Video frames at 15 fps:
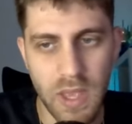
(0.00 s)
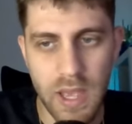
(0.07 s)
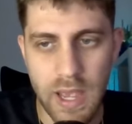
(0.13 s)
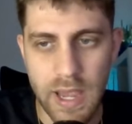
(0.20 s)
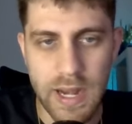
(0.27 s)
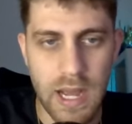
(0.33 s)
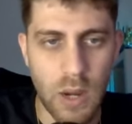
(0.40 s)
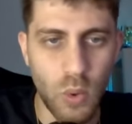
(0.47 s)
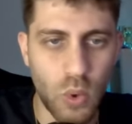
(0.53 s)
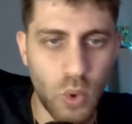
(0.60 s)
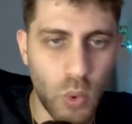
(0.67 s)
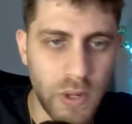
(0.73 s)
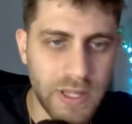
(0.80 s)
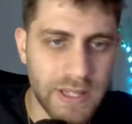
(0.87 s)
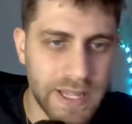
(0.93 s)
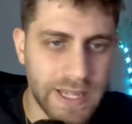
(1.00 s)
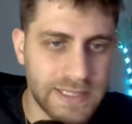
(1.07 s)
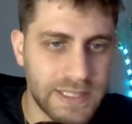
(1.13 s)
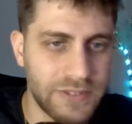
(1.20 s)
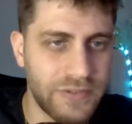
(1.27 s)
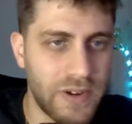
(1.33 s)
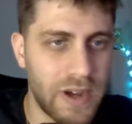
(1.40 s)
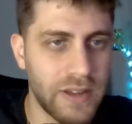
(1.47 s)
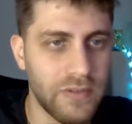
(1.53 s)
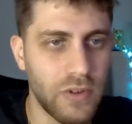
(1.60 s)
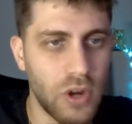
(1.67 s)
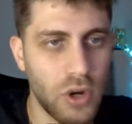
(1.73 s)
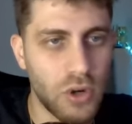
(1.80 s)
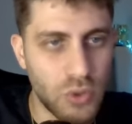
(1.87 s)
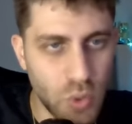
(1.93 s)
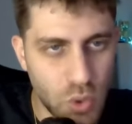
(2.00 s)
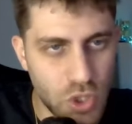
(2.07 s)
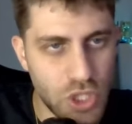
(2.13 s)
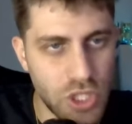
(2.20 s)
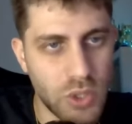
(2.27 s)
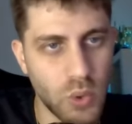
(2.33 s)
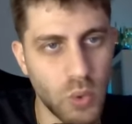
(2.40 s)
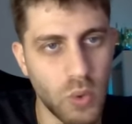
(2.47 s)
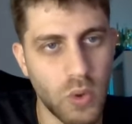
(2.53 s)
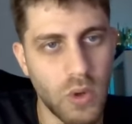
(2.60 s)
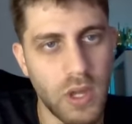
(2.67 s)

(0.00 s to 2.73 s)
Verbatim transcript: and now queen takes c5 rook g2